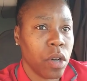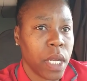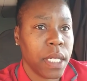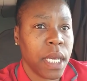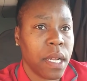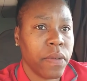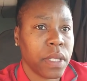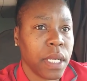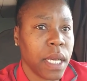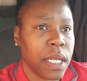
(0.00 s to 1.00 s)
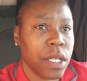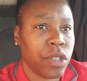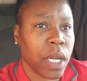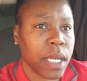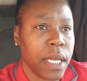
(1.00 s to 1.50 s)
they did everything they could to
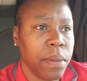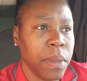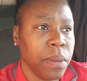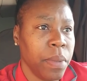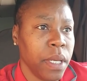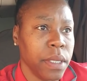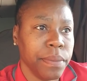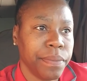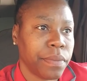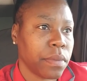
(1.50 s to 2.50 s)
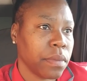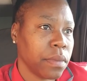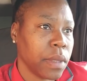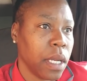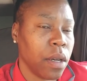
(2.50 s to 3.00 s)
try to keep me, but
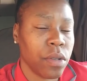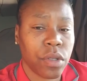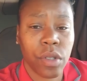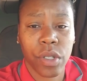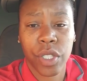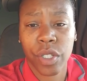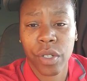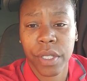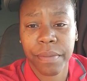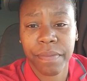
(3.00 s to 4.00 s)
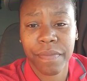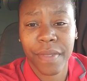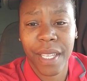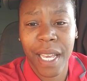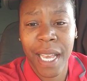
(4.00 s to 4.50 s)
long story short,
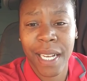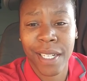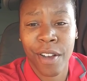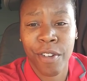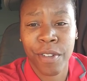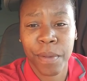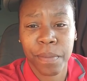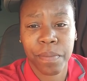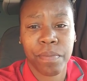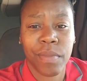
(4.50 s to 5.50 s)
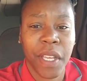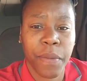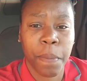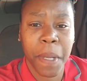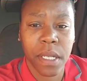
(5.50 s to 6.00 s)
I had to go on and give
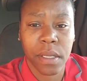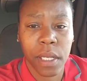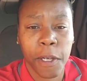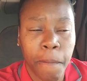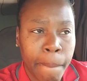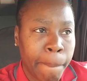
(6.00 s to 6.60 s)
them the pink slip.